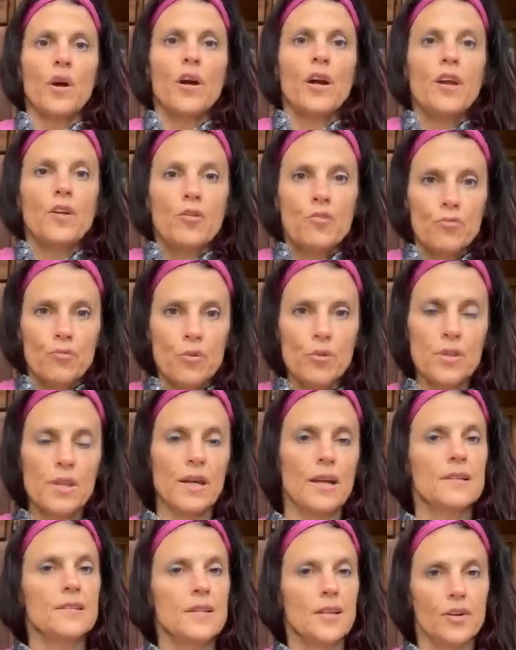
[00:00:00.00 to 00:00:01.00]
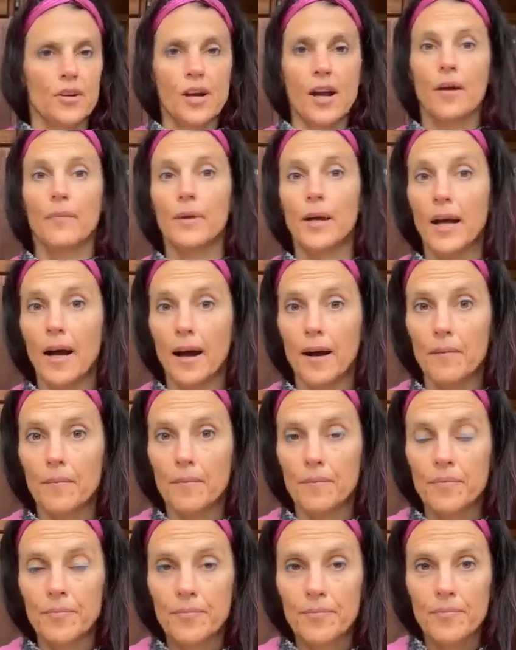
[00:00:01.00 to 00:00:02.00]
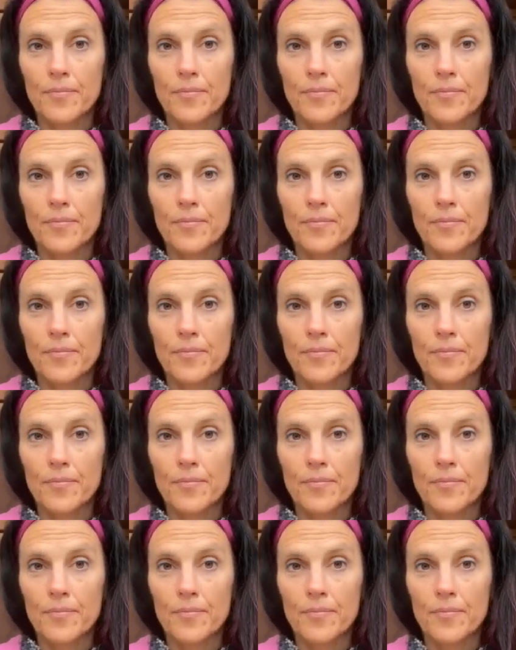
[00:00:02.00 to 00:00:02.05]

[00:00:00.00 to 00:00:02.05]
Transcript: working through things that are coming up.